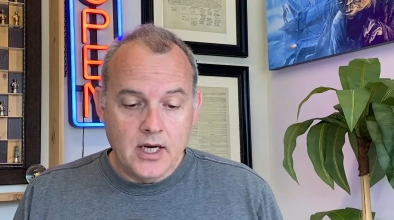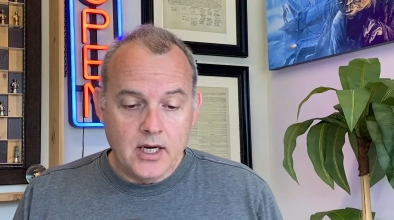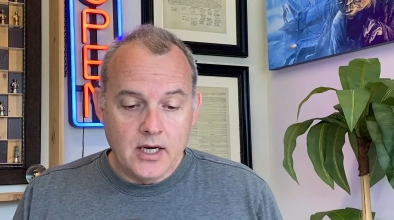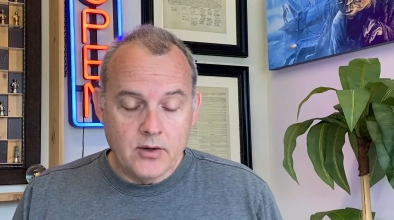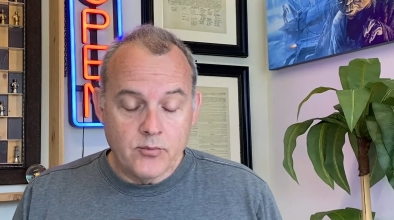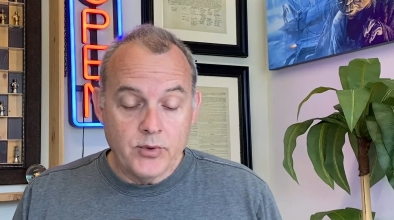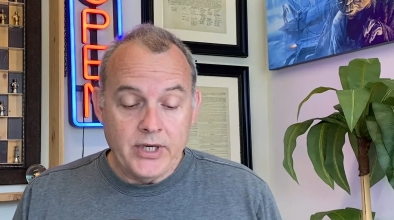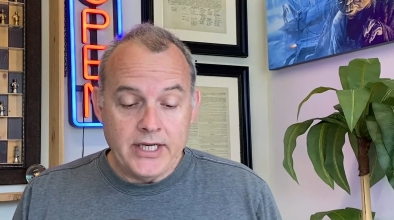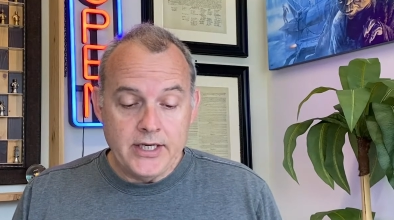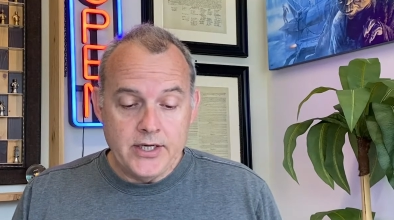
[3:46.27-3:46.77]

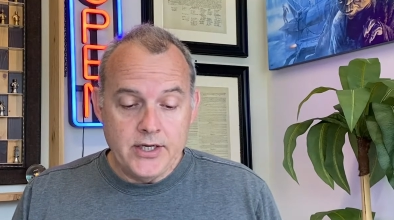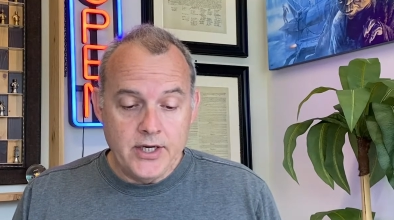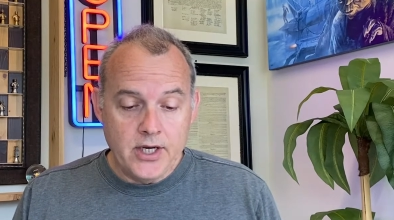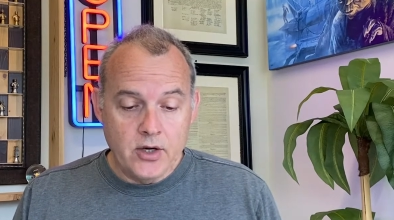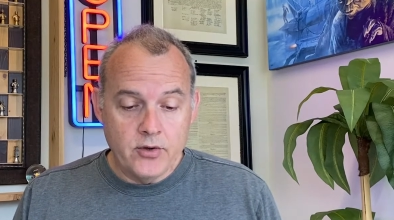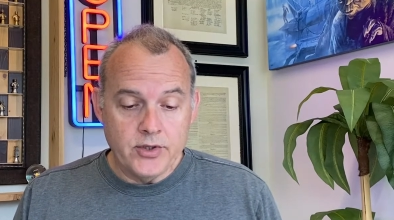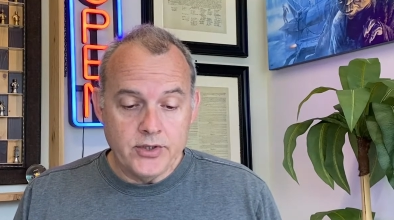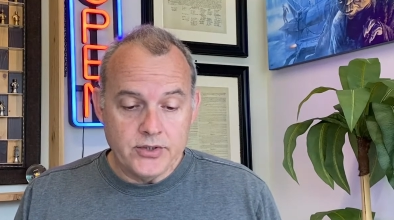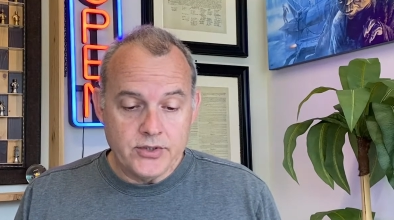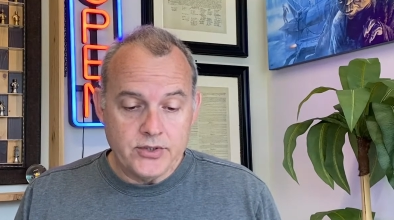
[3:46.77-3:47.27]
written
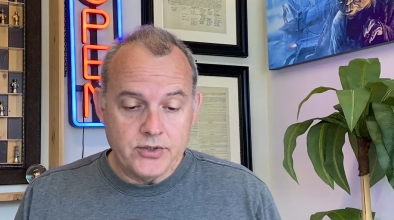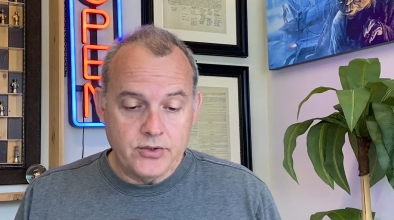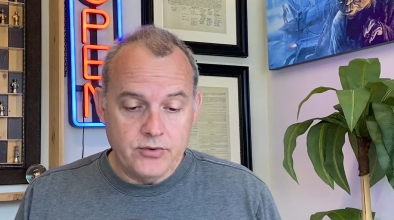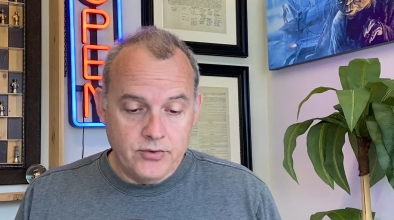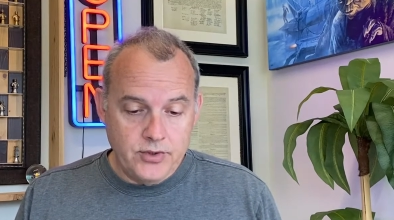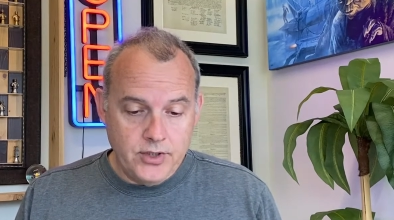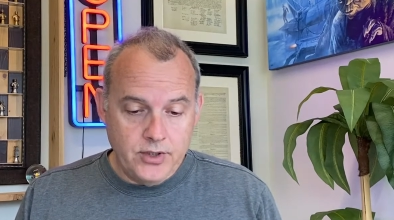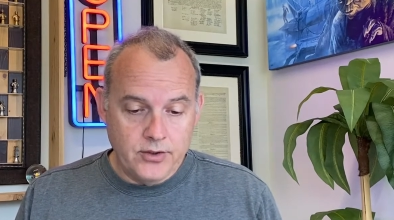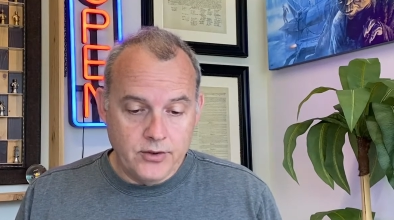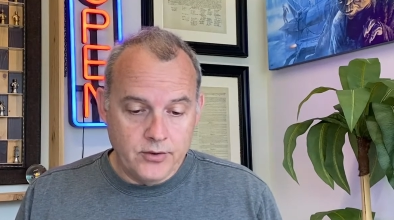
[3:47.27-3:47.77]
notice to
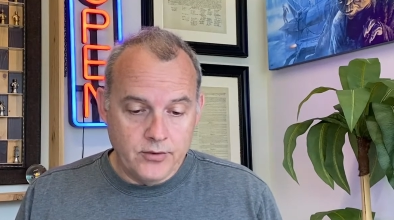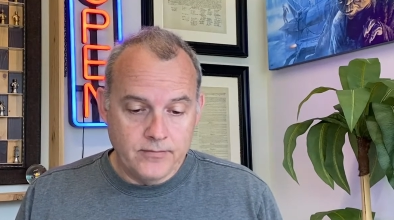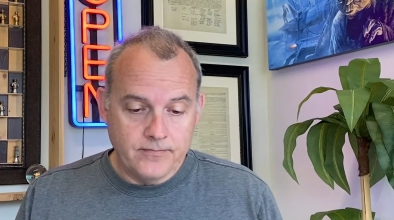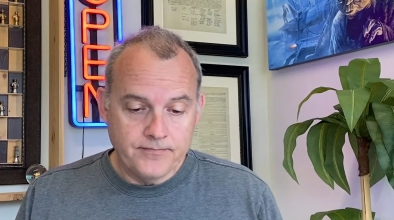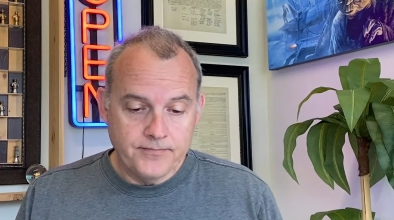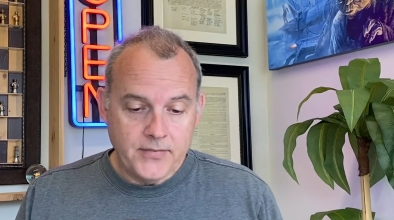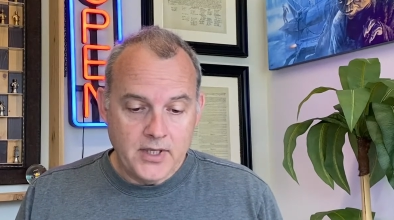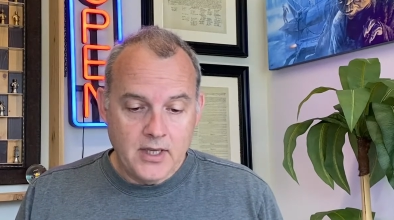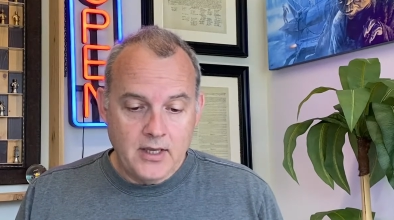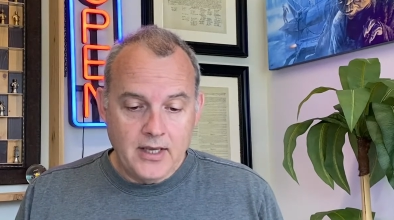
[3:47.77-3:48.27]
you.
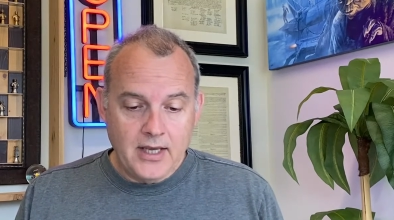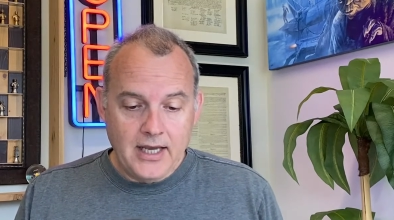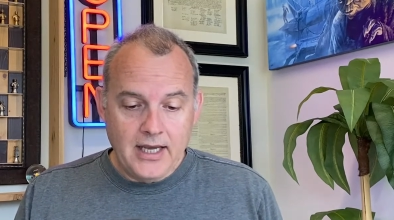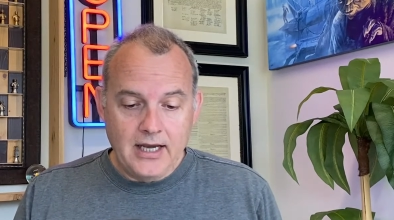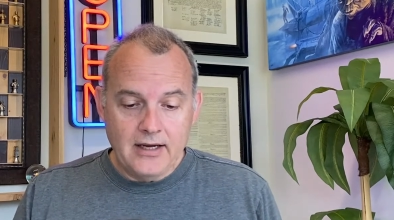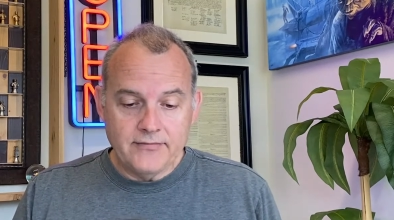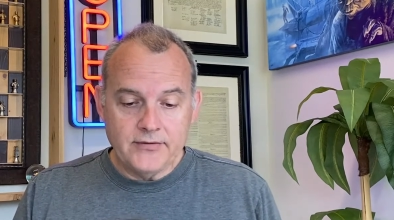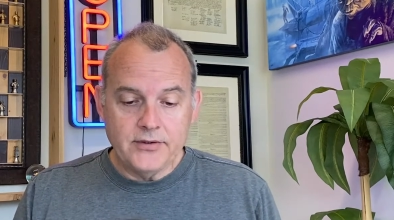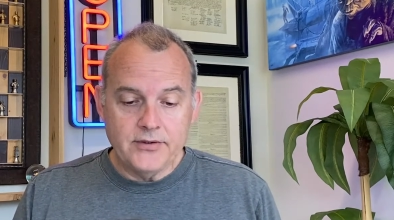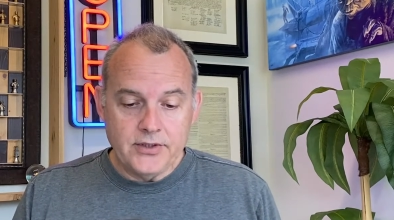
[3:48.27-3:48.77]

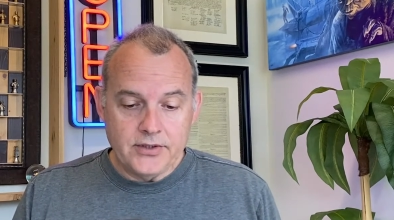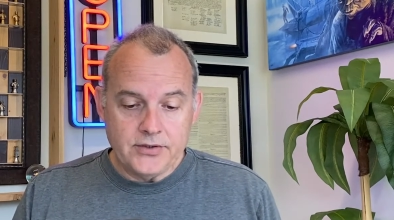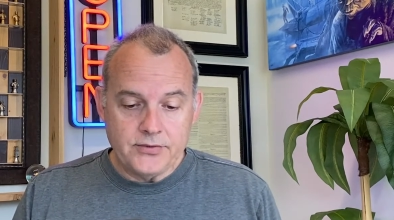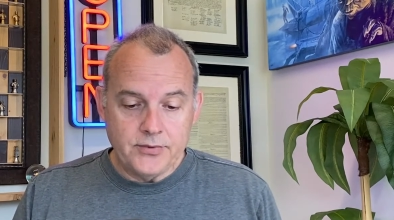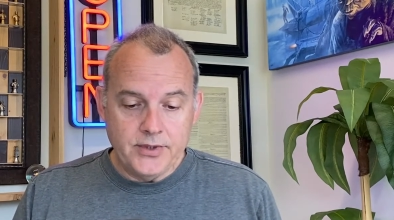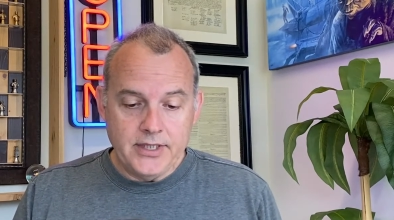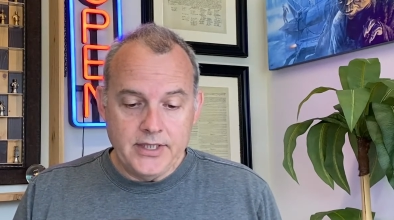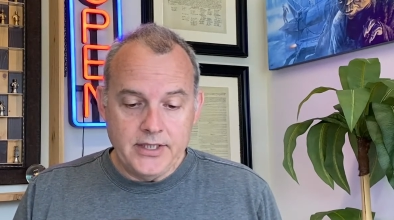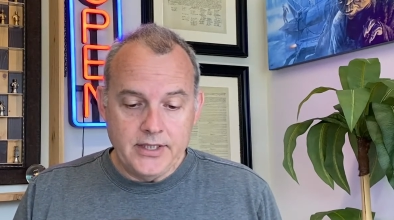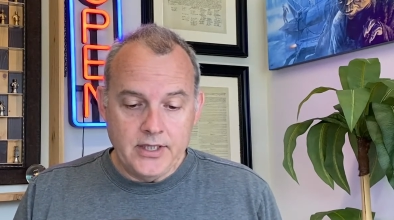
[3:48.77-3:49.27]
After this
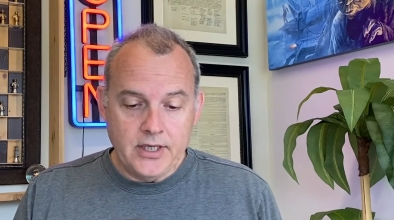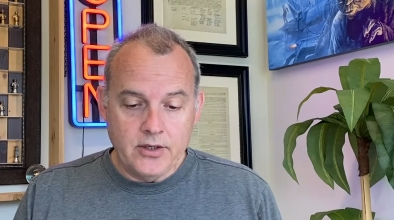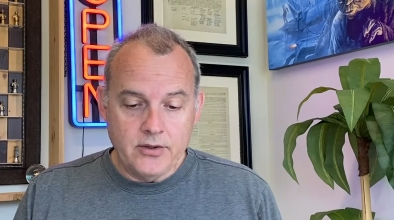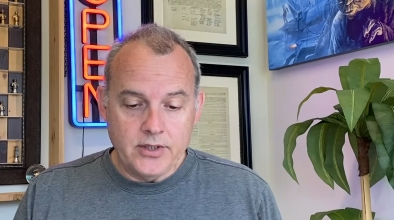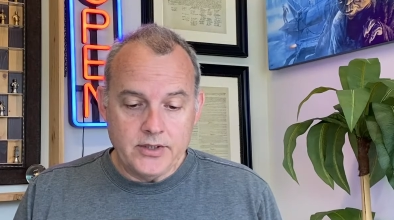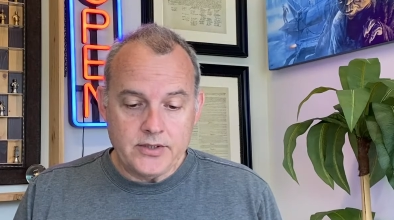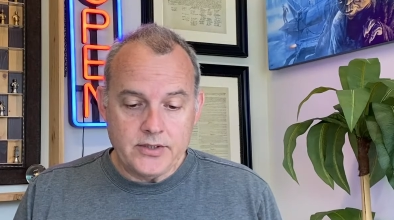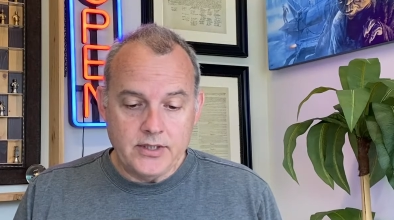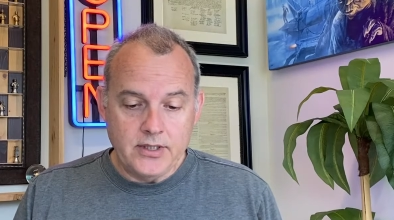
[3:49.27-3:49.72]
written notice,